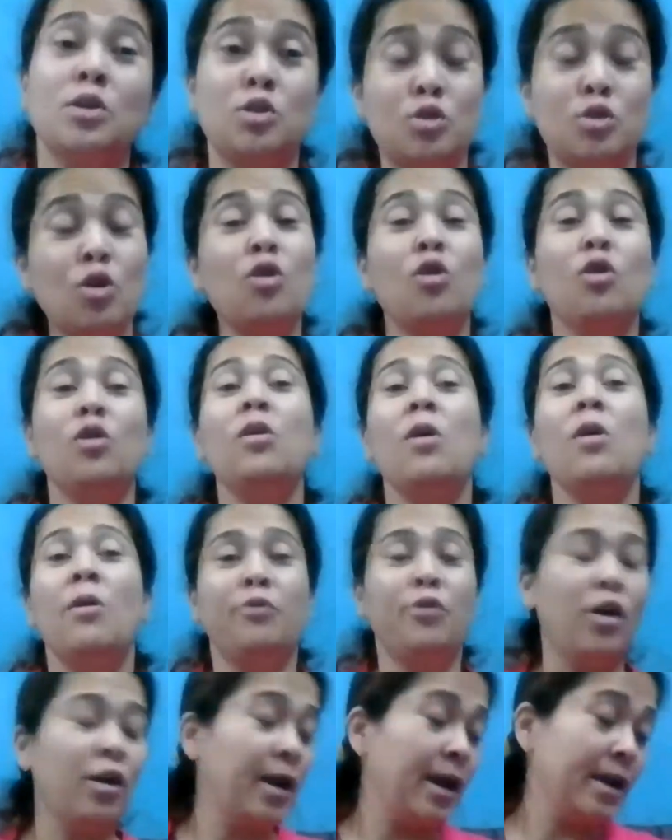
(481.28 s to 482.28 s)
So,
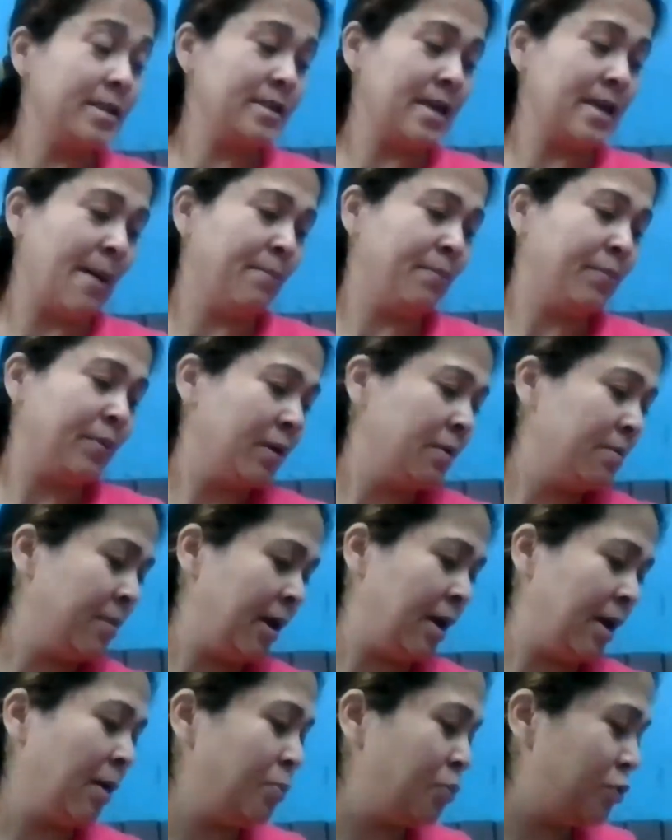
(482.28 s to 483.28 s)
for example,
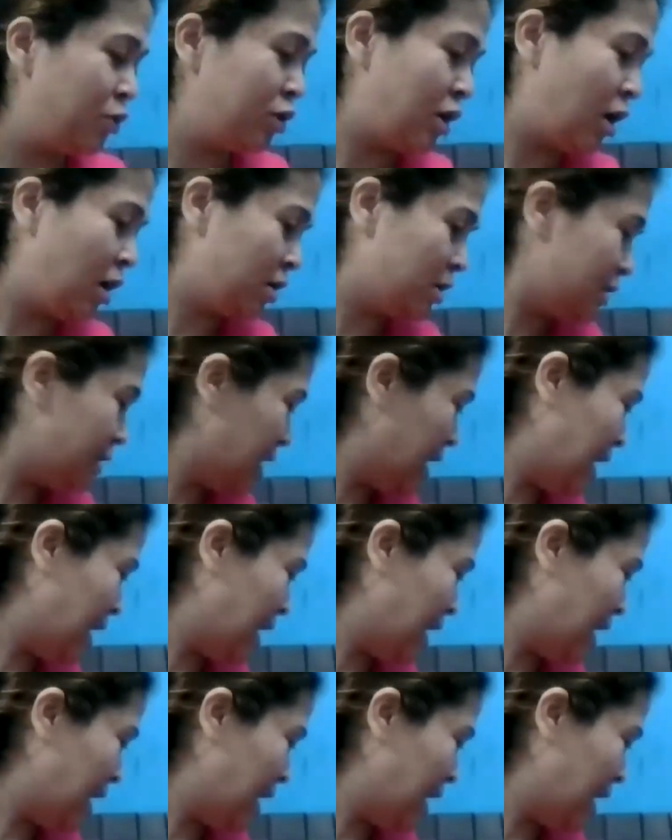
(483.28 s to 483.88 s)
mera product